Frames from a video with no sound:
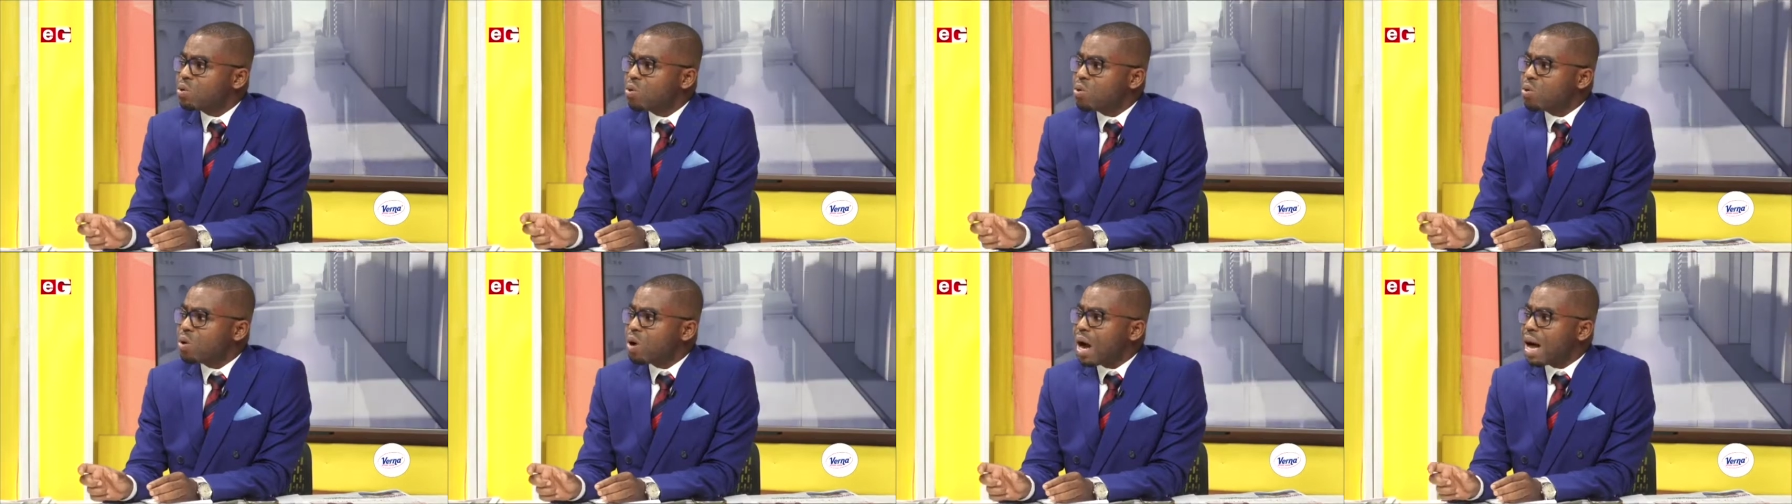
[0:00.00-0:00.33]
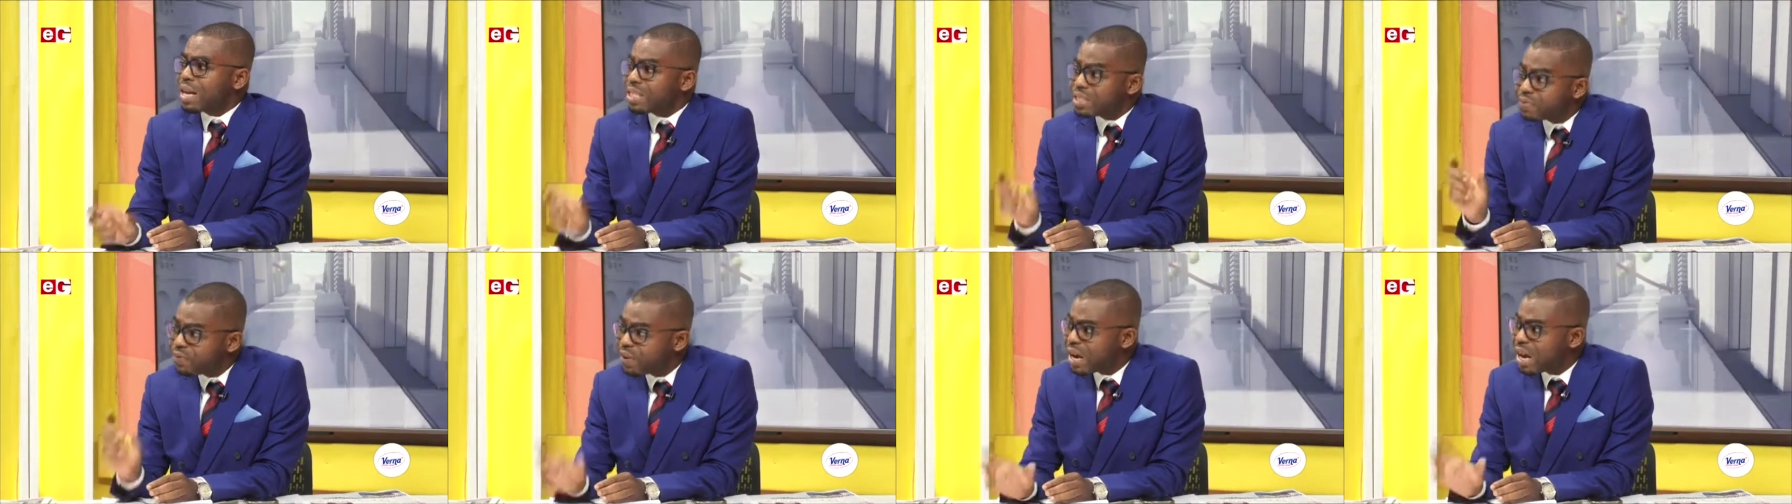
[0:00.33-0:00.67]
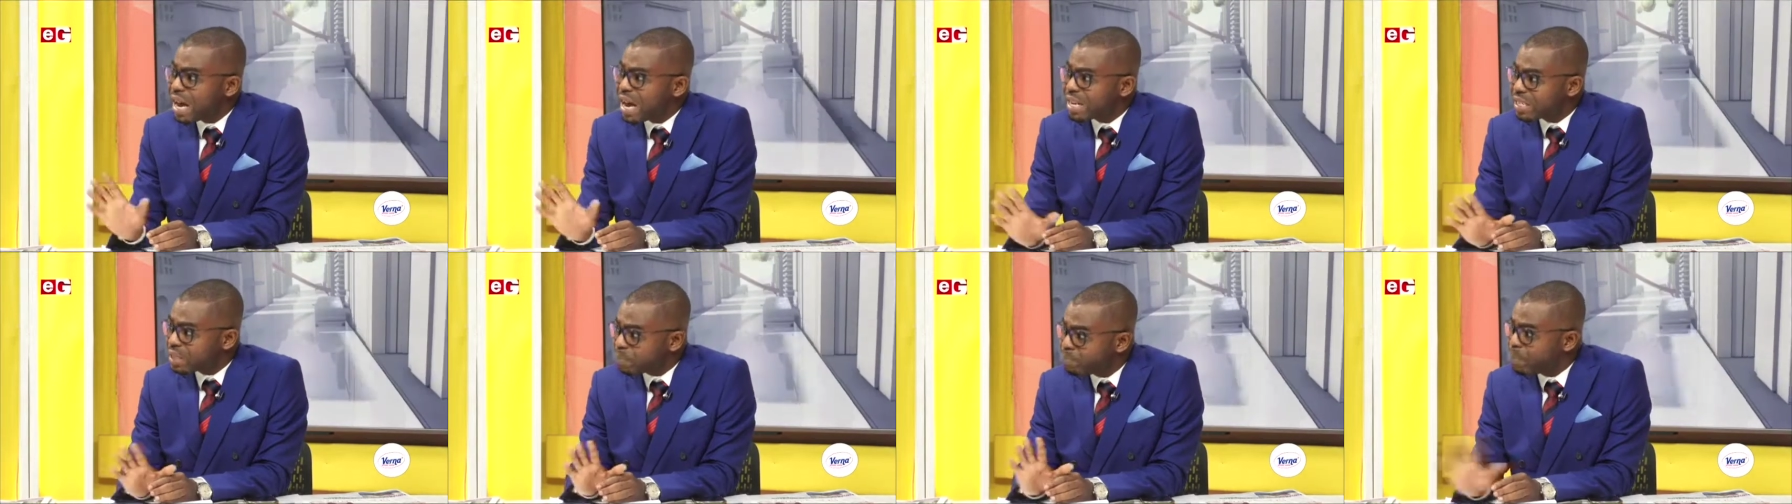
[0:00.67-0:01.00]
as far
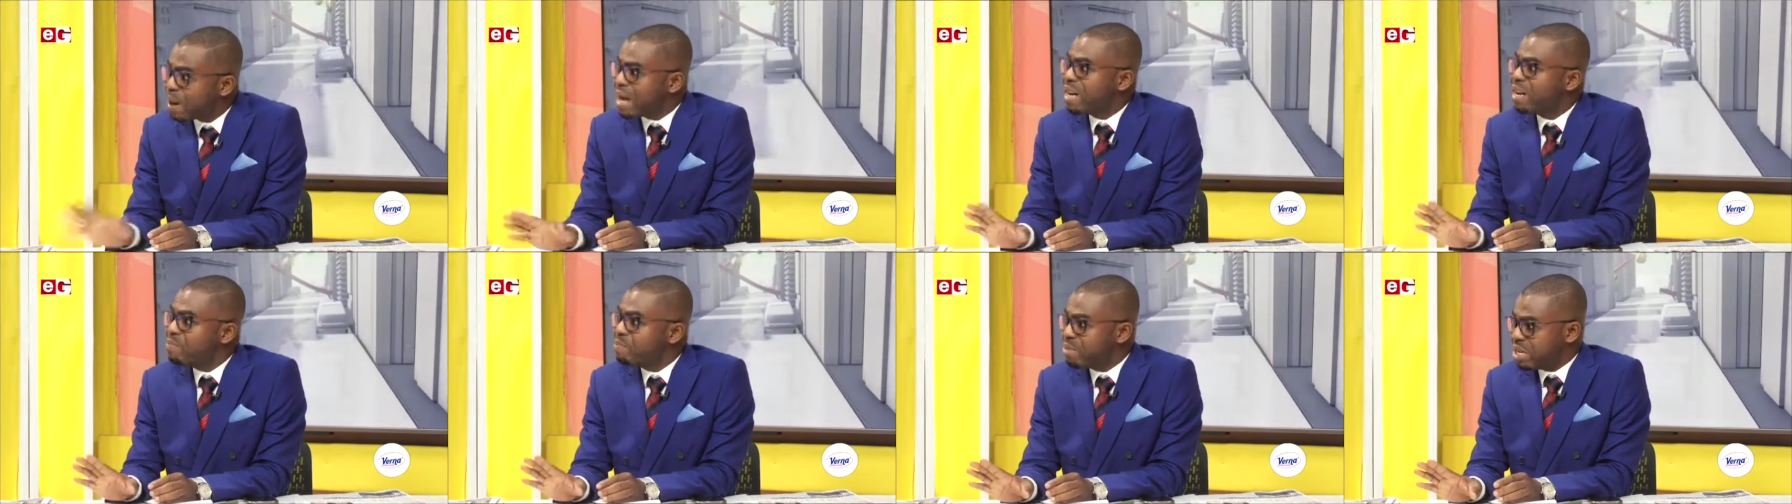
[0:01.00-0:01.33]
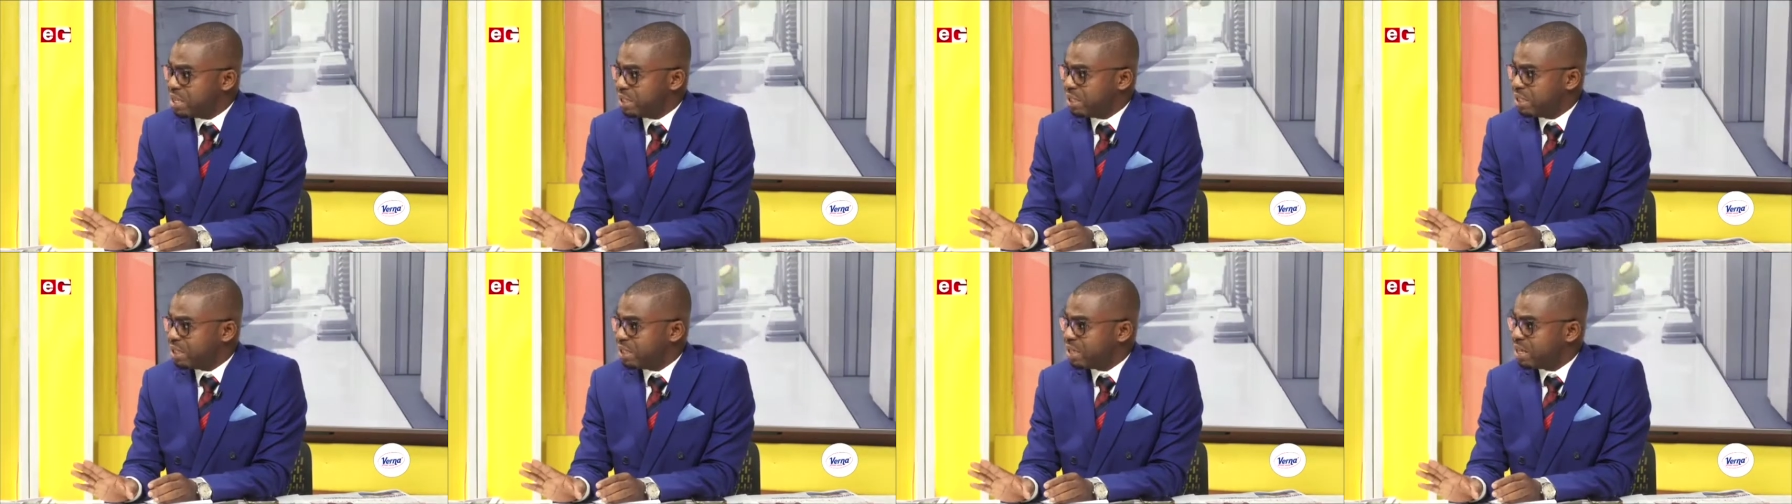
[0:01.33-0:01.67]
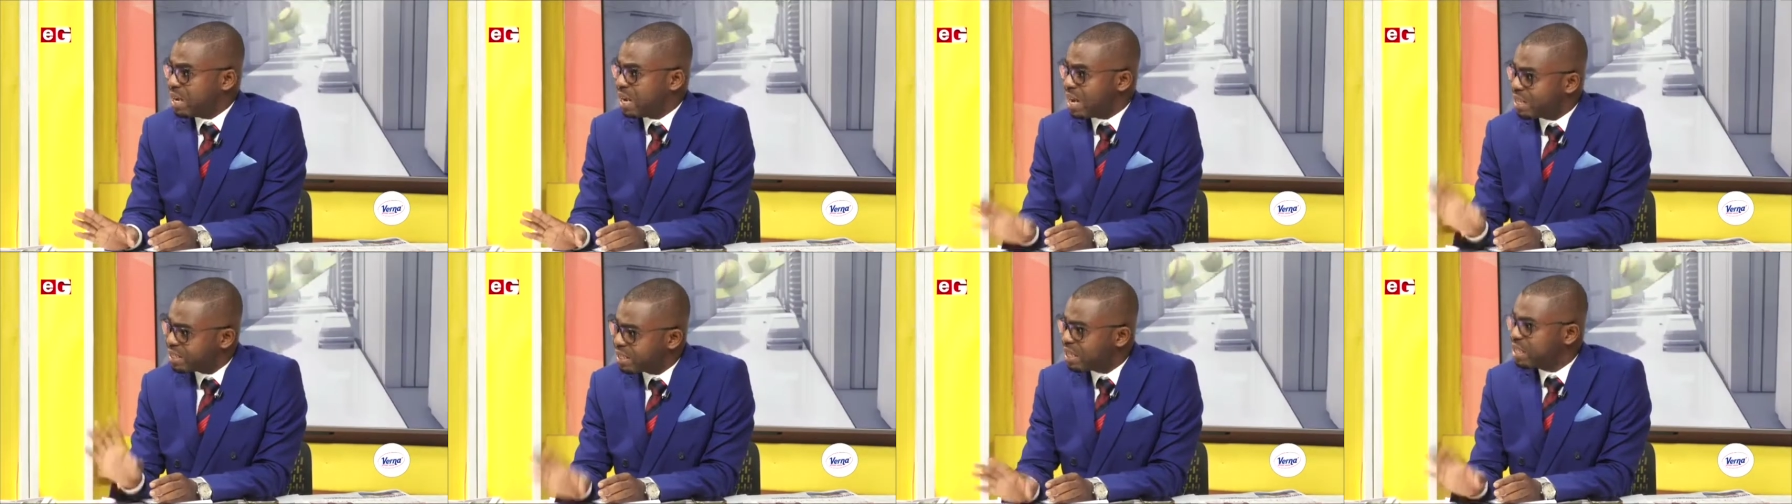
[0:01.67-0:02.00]
as parliament
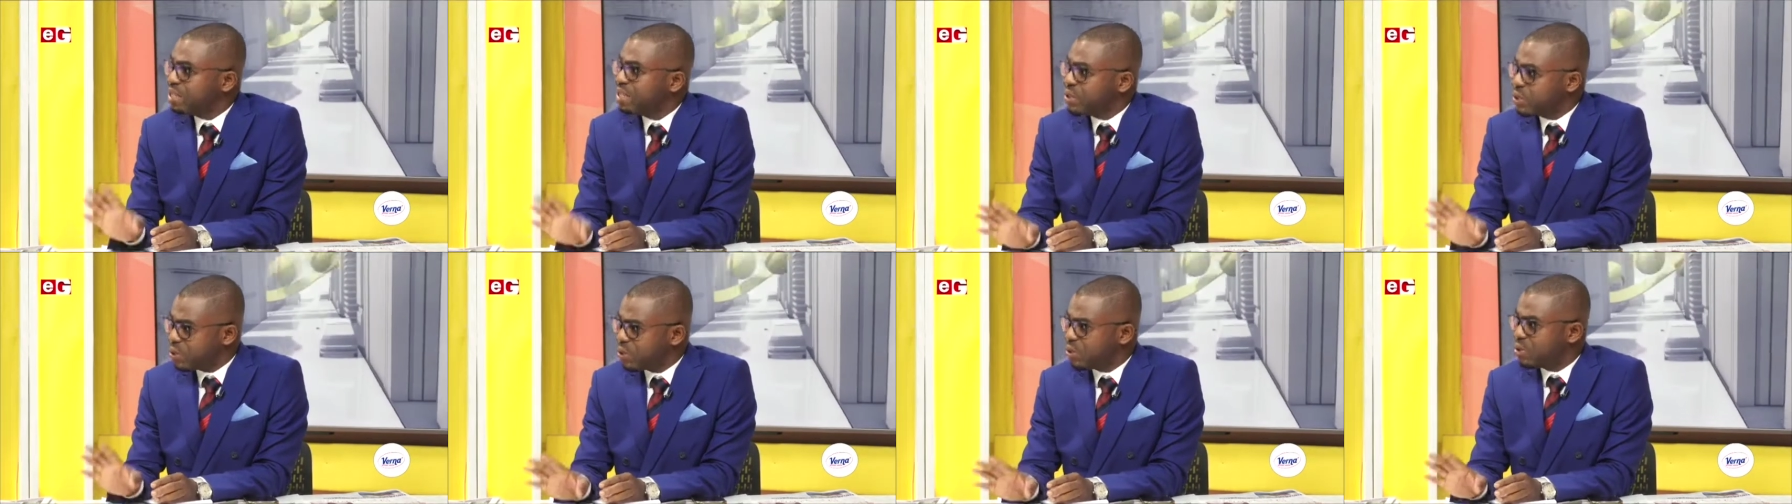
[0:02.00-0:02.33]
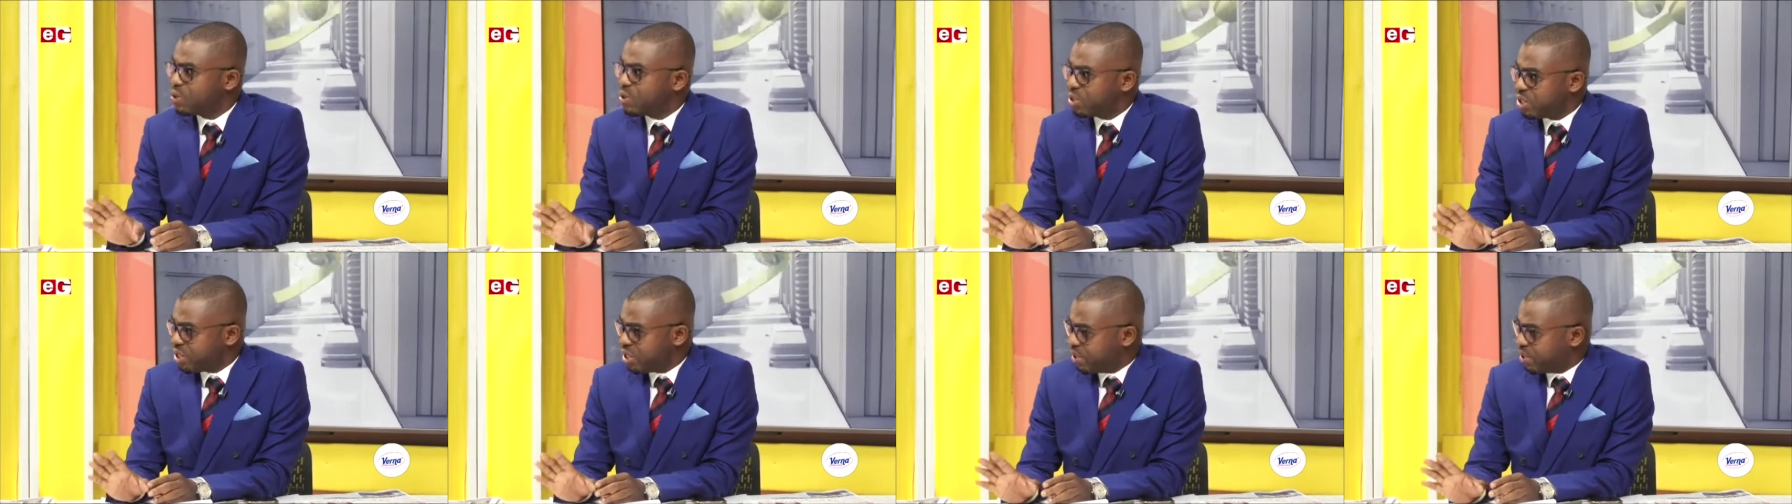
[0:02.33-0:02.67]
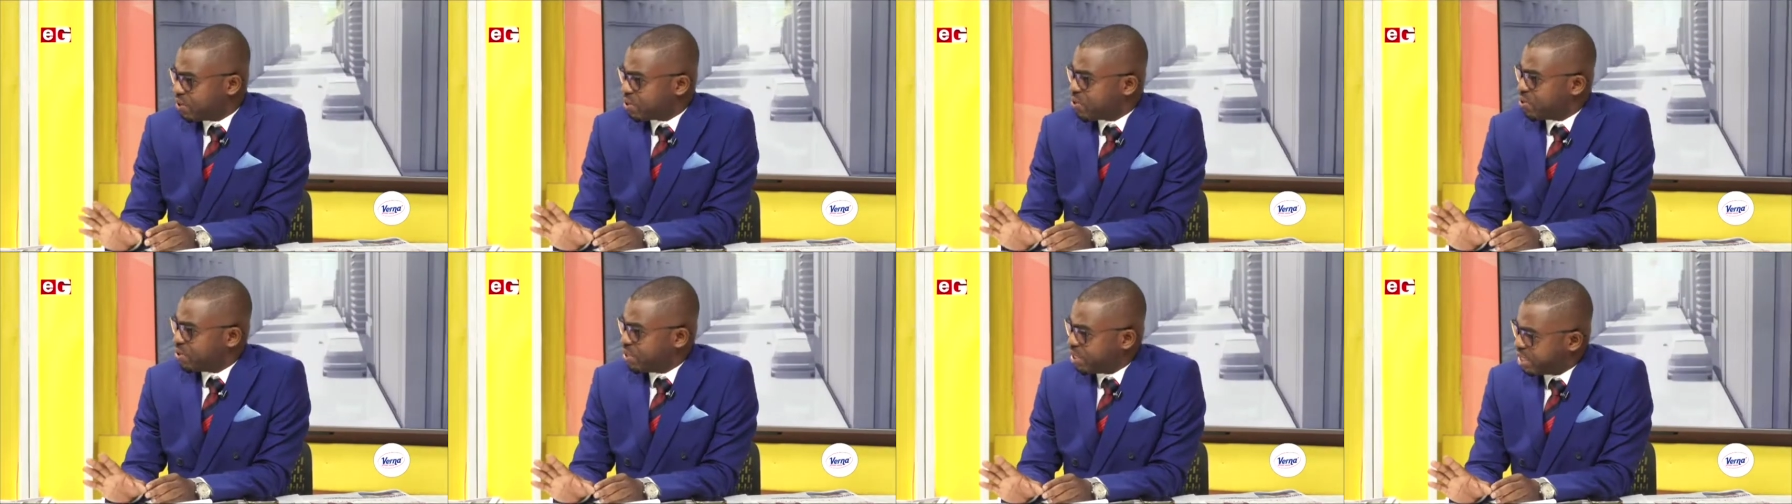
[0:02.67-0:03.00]
as an institution is
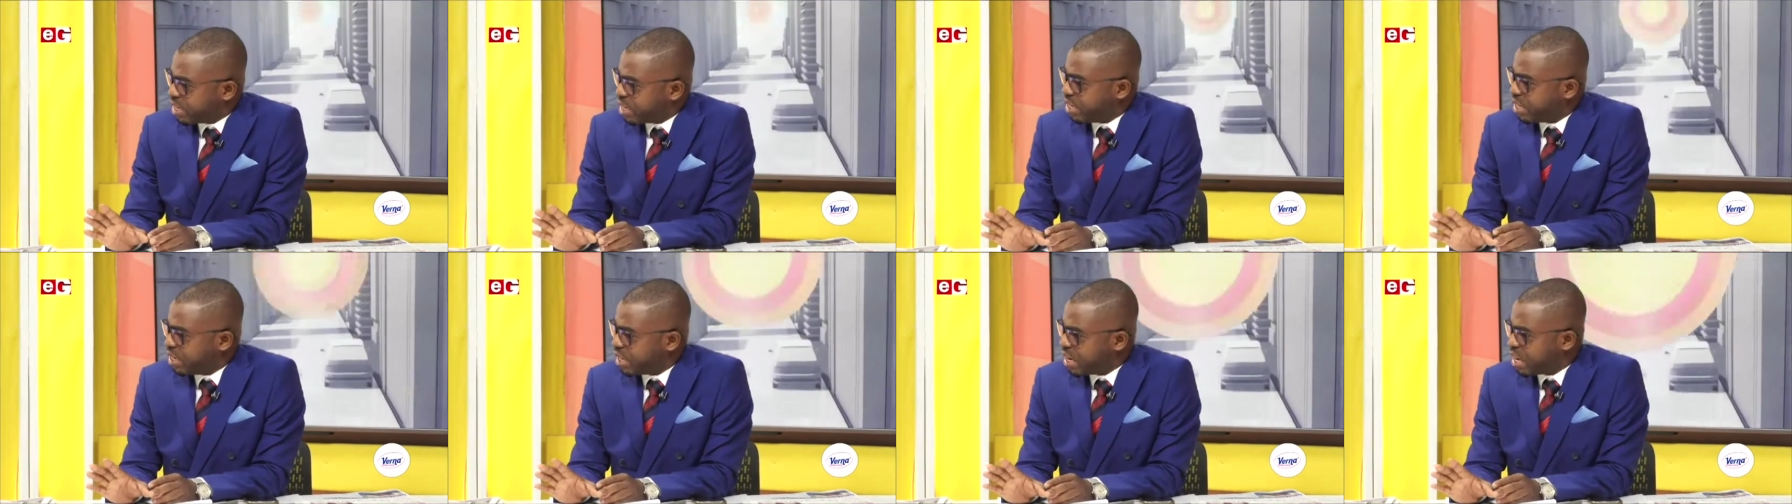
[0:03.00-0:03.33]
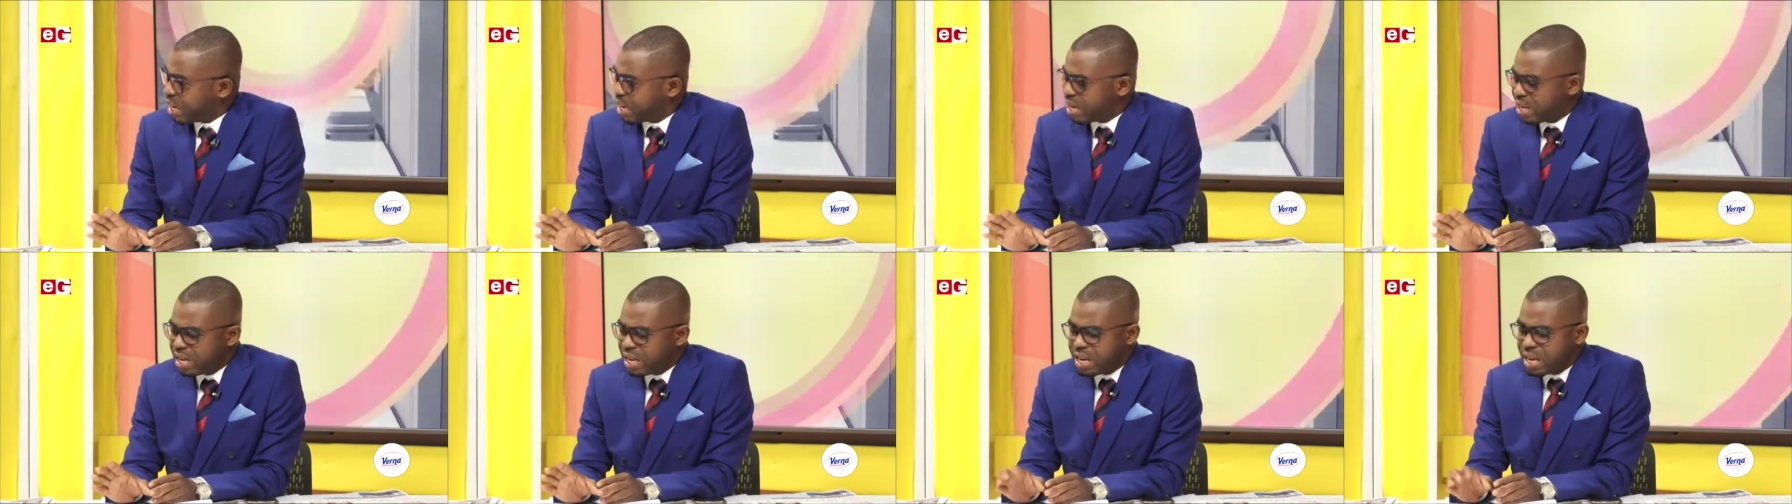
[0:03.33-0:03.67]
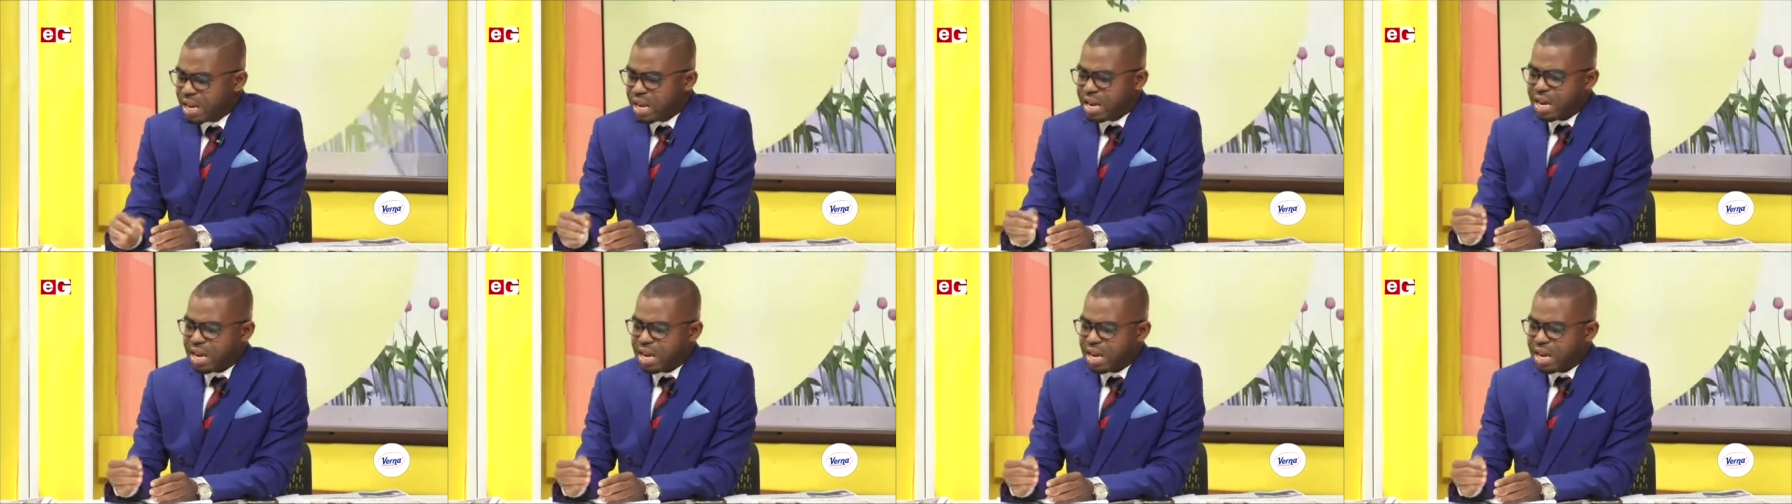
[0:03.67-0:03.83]
concerned na mm.